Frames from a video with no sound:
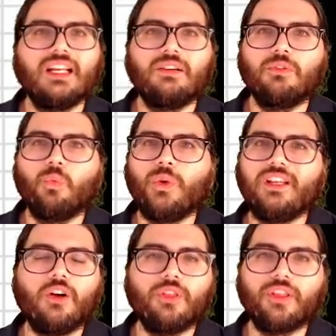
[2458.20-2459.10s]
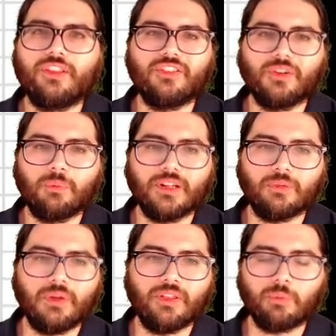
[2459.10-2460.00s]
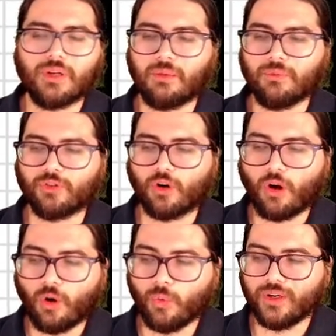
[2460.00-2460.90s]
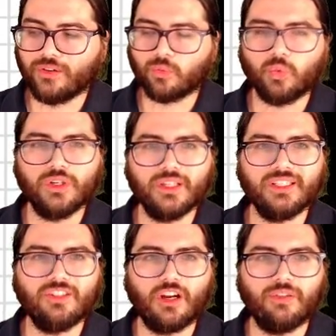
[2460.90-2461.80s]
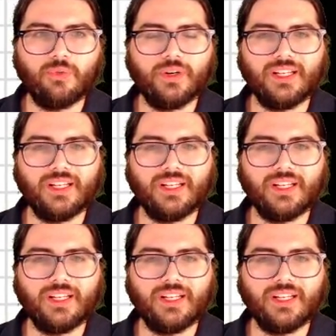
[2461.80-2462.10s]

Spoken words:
we know that the simplex method problems are always really tough when it